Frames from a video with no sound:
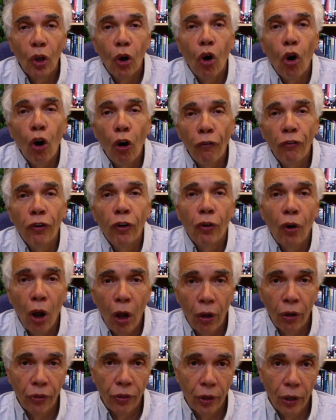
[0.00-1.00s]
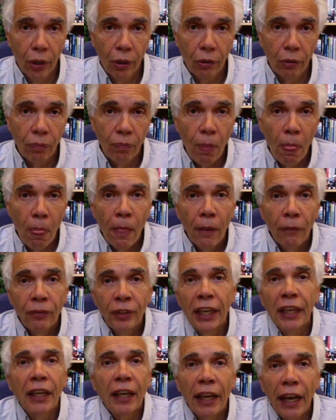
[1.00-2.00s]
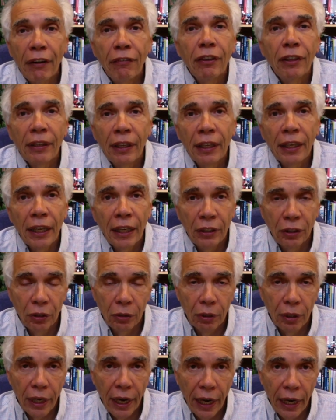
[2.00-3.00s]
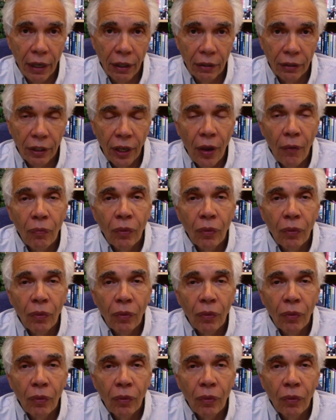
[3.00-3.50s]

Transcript: Overall, though, taking everything into account,